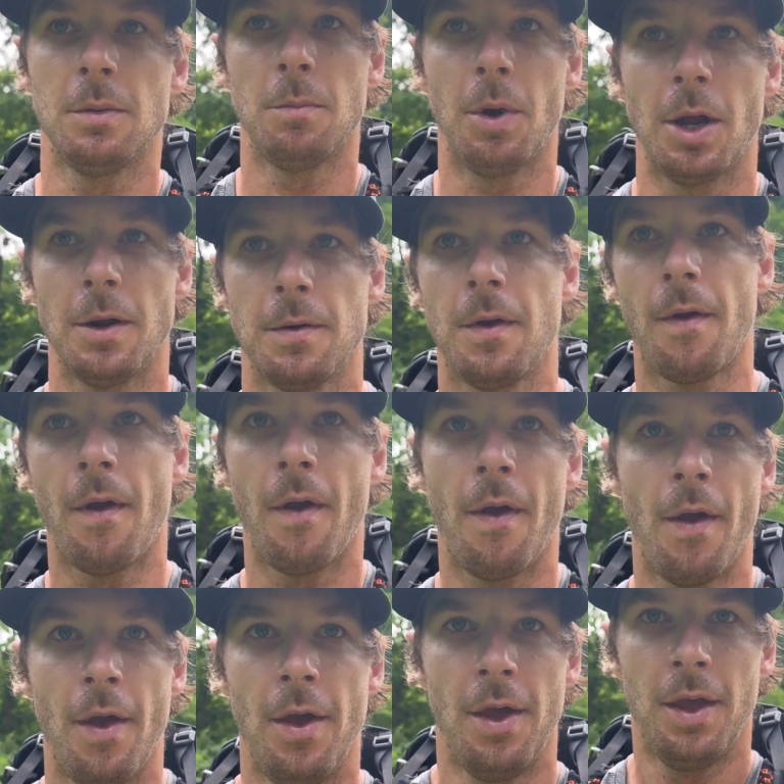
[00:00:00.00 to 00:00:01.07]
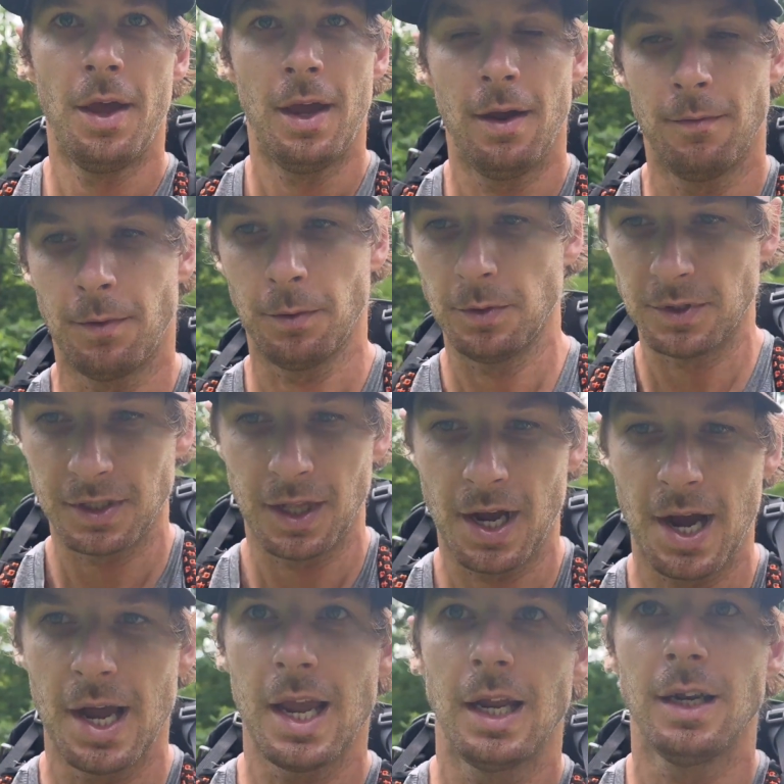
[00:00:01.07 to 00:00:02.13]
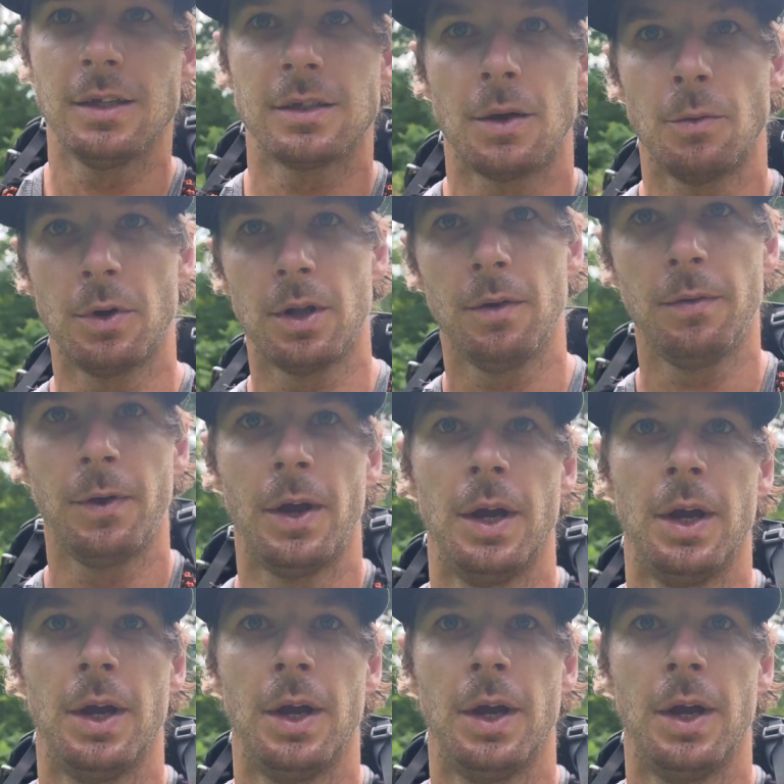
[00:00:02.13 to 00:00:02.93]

but if it was in the high 80s, I would have.